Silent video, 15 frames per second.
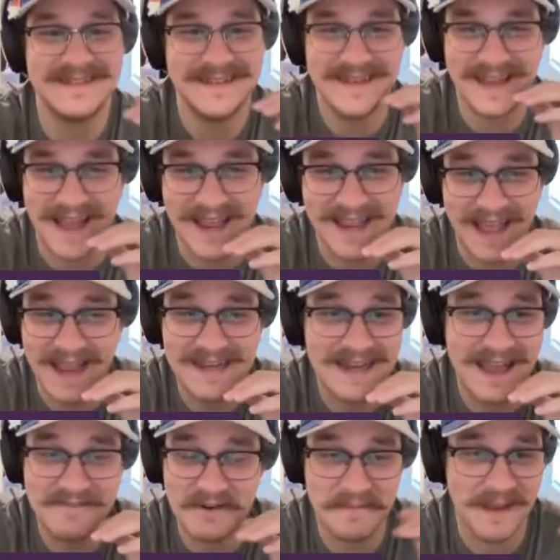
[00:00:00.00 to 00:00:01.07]
I
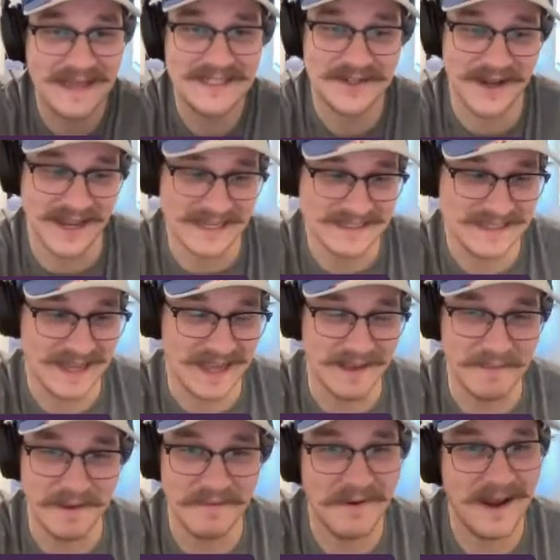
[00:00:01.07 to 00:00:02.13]
never make trades,
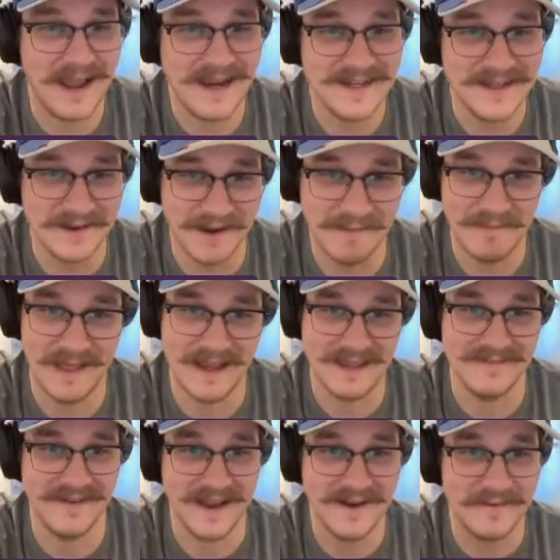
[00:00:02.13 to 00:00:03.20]
but when I do, I'm like,
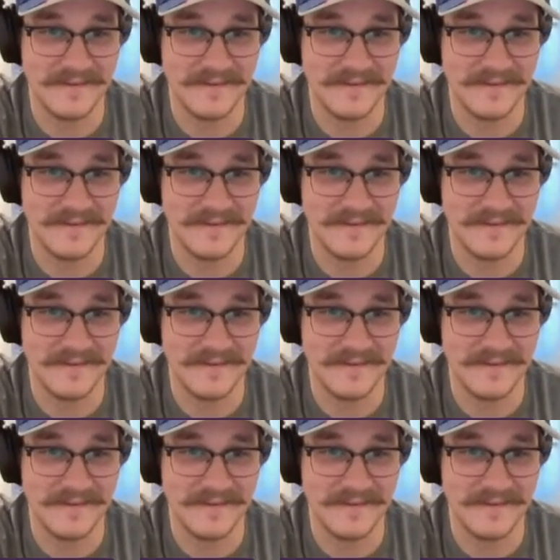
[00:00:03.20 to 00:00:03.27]
if I don't win